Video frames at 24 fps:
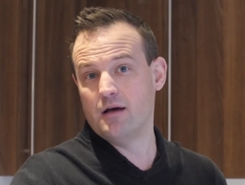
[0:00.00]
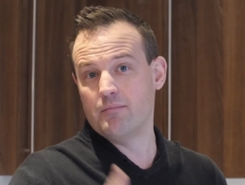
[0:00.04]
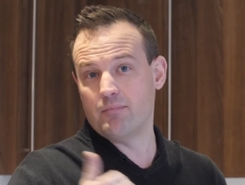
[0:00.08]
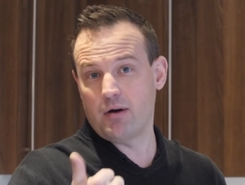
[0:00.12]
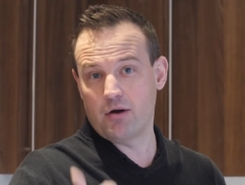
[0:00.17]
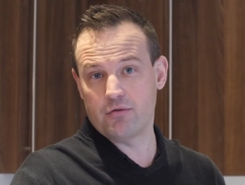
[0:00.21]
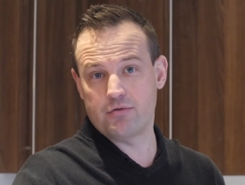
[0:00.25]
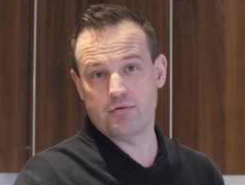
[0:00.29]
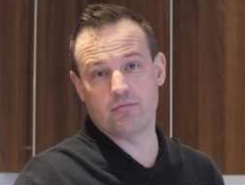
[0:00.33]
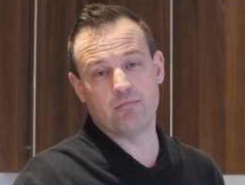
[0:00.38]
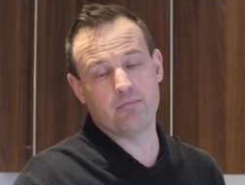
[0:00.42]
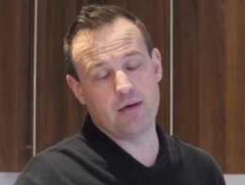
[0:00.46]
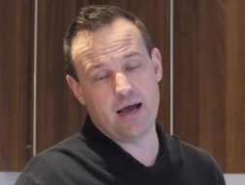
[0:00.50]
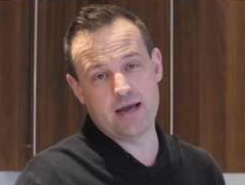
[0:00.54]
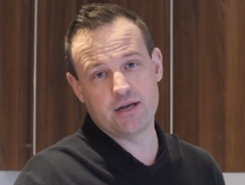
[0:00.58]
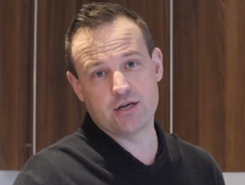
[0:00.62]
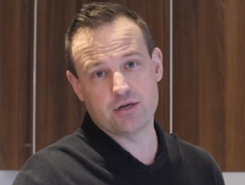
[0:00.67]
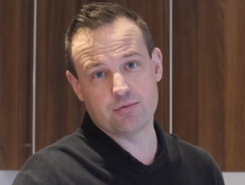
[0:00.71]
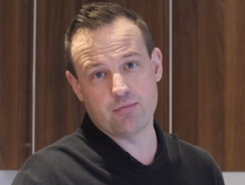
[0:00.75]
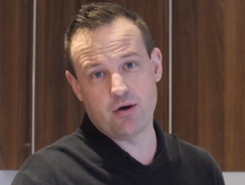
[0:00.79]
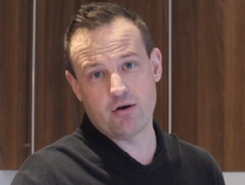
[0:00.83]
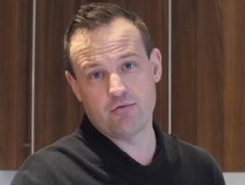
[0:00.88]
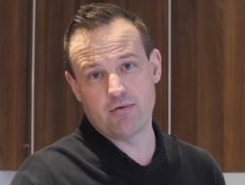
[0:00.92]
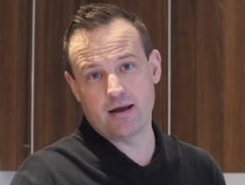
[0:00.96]
both the
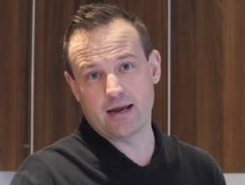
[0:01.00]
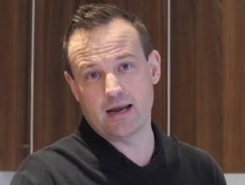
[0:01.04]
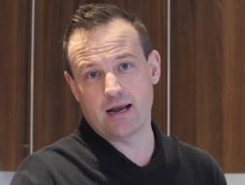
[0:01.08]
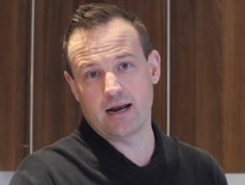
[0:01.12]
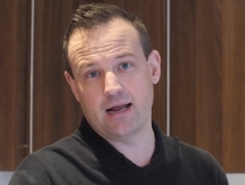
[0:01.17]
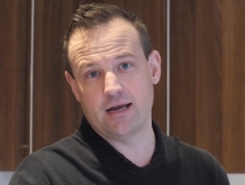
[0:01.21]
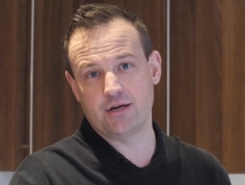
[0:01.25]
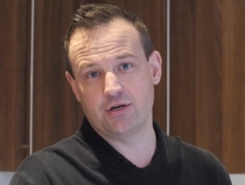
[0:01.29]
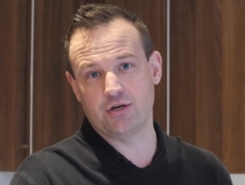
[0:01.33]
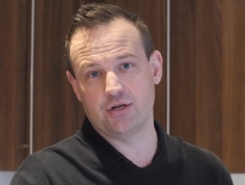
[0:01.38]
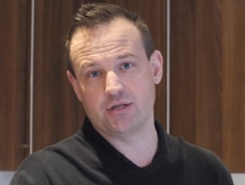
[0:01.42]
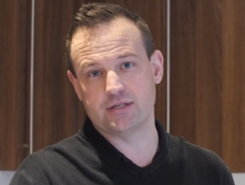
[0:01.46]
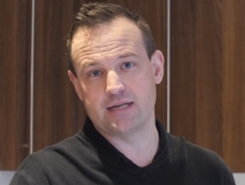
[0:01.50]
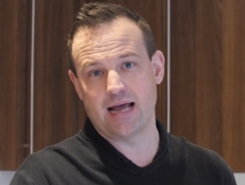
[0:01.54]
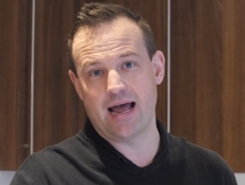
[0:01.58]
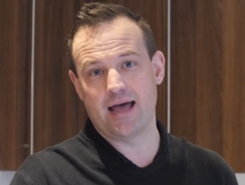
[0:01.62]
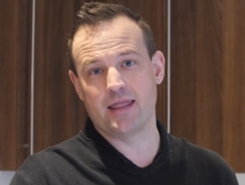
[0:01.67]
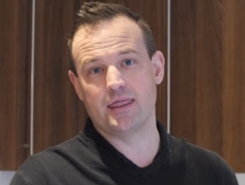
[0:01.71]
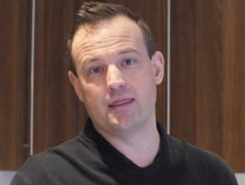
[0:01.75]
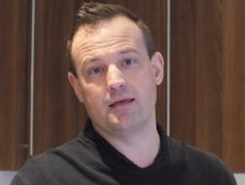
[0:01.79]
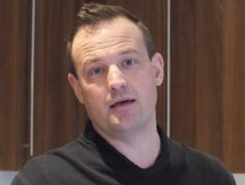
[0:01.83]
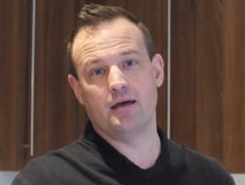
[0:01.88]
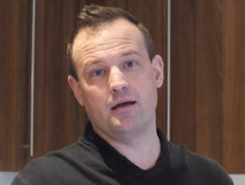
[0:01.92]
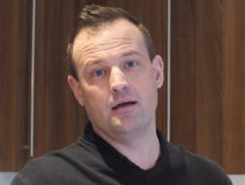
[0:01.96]
H M O regulations
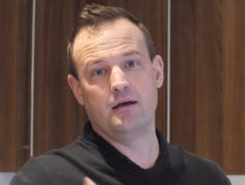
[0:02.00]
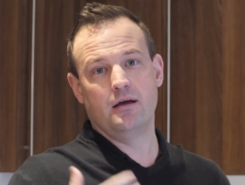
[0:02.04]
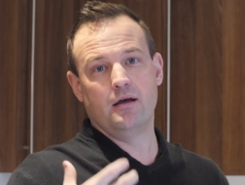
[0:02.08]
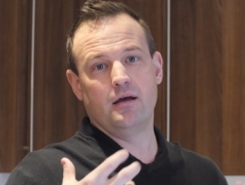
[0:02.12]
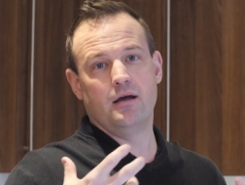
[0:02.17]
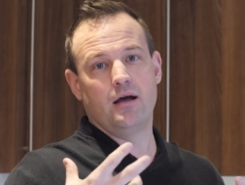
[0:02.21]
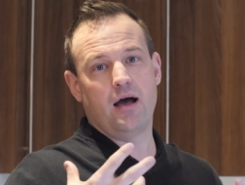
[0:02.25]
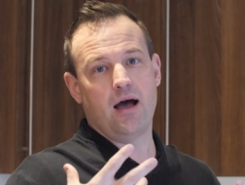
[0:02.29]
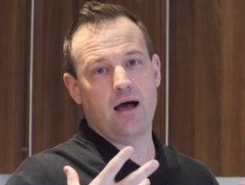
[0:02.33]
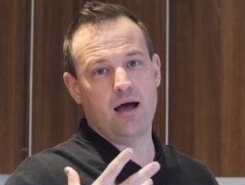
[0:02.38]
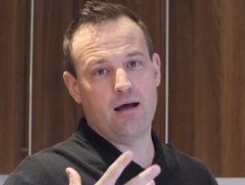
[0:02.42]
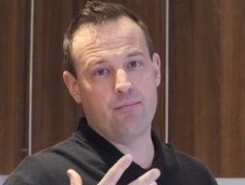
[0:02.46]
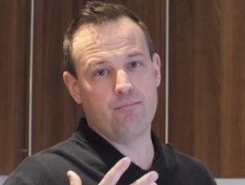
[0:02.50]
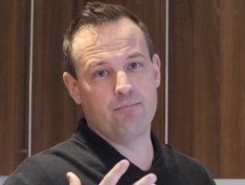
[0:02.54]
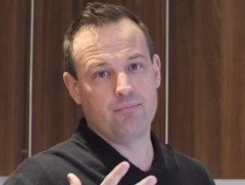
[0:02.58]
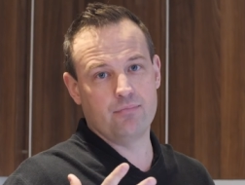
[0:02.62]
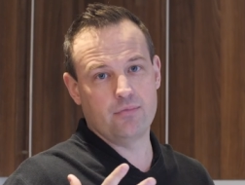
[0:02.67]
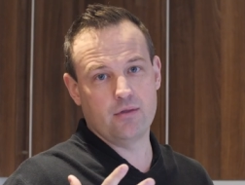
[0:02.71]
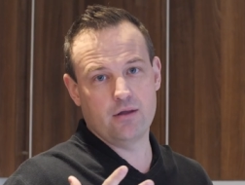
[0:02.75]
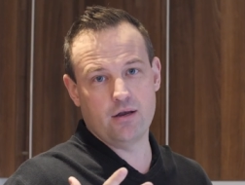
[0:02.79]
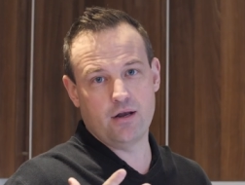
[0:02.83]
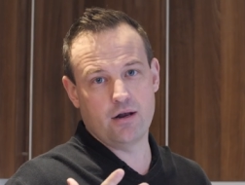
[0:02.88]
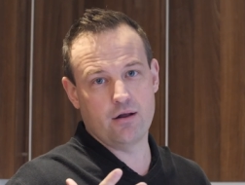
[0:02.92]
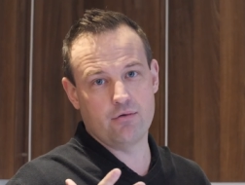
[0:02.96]
and the
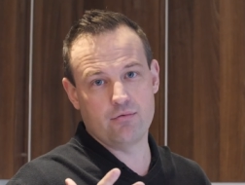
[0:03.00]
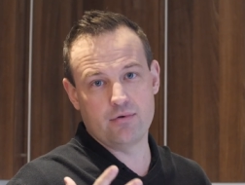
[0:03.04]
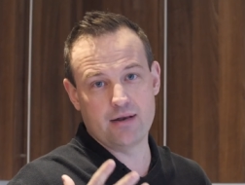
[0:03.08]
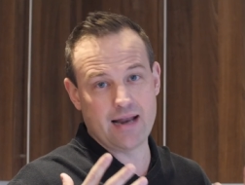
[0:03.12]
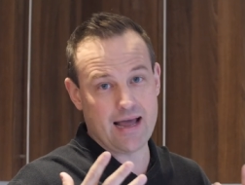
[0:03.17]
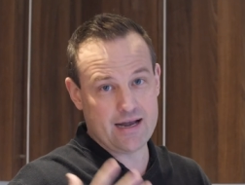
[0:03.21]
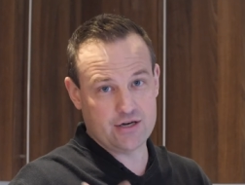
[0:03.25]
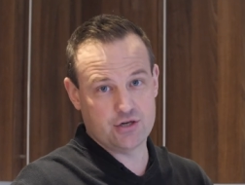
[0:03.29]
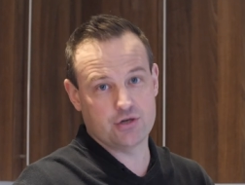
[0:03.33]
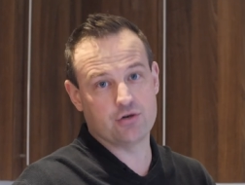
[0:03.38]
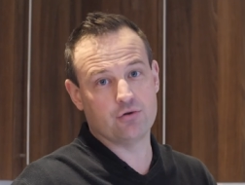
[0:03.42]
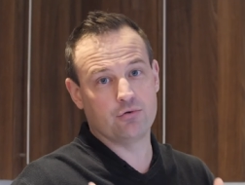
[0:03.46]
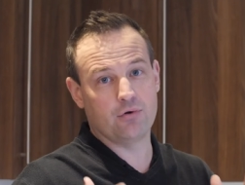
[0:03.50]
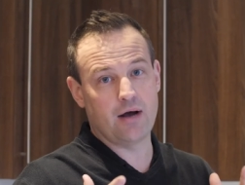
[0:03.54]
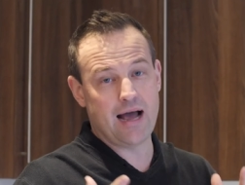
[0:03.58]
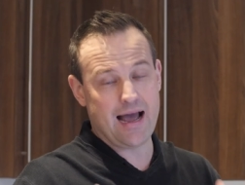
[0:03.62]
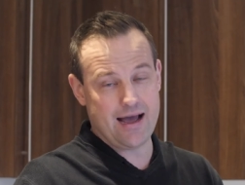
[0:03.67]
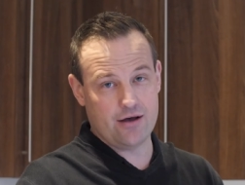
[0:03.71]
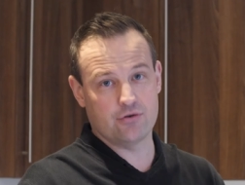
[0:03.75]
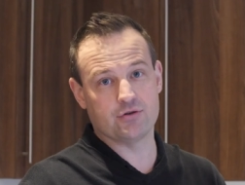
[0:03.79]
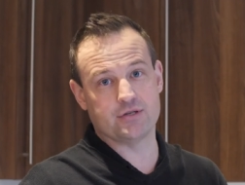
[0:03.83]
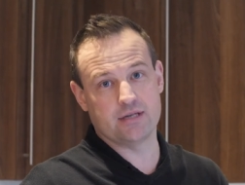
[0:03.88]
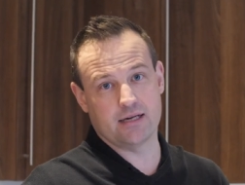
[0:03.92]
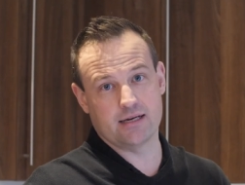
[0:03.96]
um, you know, national
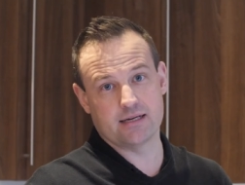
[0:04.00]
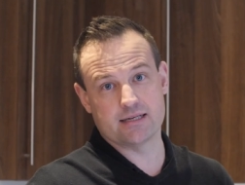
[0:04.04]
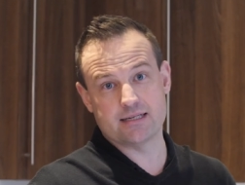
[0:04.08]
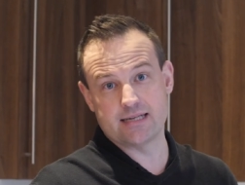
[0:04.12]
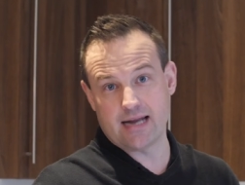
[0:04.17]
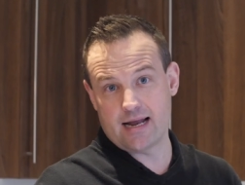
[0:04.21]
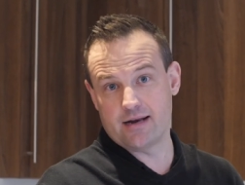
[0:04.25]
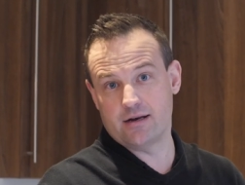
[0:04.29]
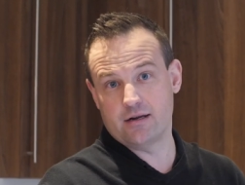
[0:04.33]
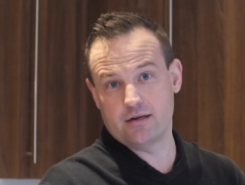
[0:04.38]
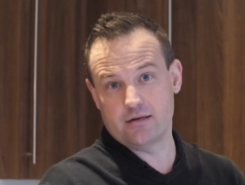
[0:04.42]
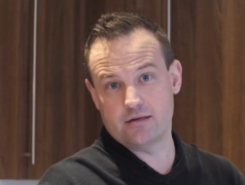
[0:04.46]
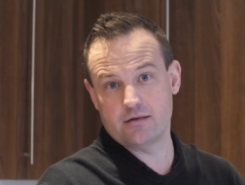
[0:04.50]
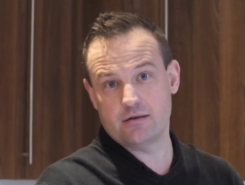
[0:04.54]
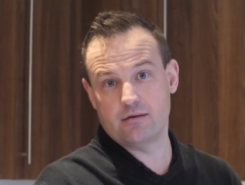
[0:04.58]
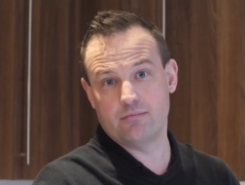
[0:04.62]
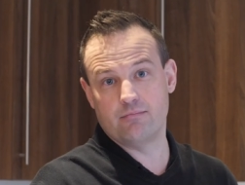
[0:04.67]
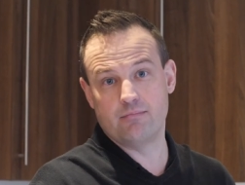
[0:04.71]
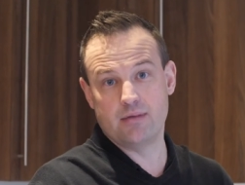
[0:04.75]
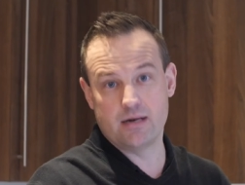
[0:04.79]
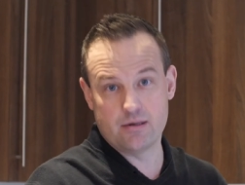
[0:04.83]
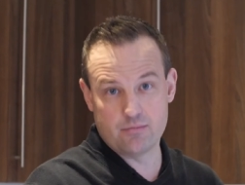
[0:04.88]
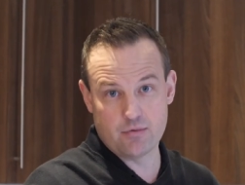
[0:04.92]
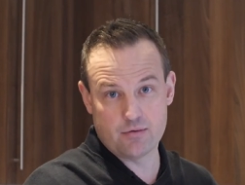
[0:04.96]
housing standard
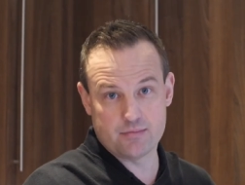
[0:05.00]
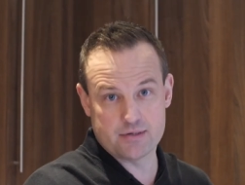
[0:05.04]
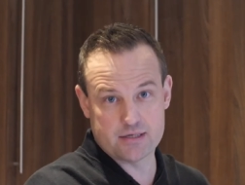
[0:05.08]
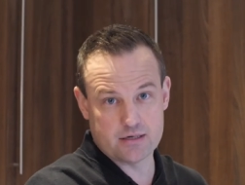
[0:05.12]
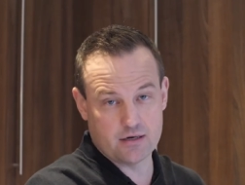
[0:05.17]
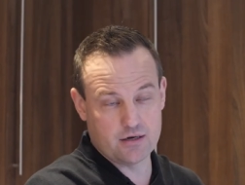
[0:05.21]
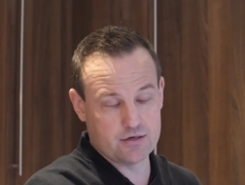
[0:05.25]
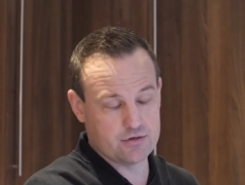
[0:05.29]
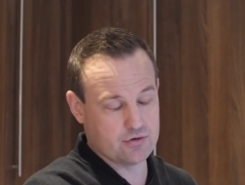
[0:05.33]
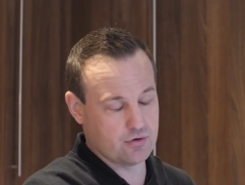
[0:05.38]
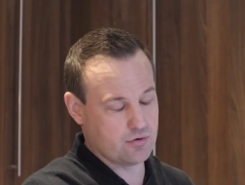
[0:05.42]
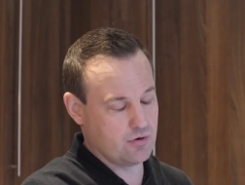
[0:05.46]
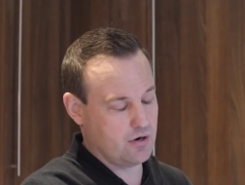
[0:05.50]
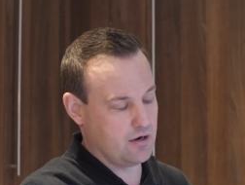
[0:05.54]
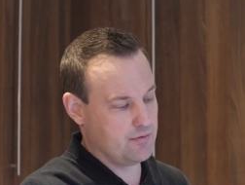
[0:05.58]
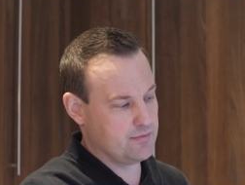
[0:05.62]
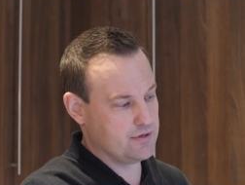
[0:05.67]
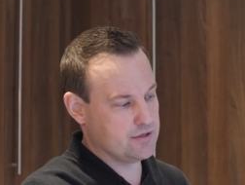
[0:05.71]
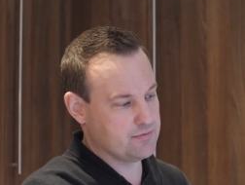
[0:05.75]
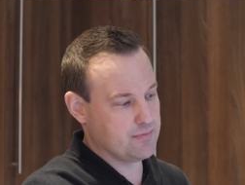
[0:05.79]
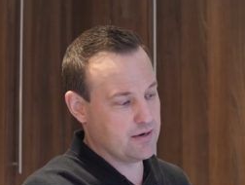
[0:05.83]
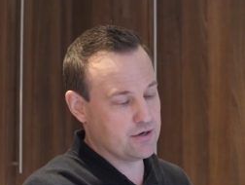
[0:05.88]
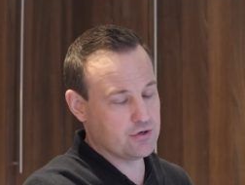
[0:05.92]
minimum size requirements.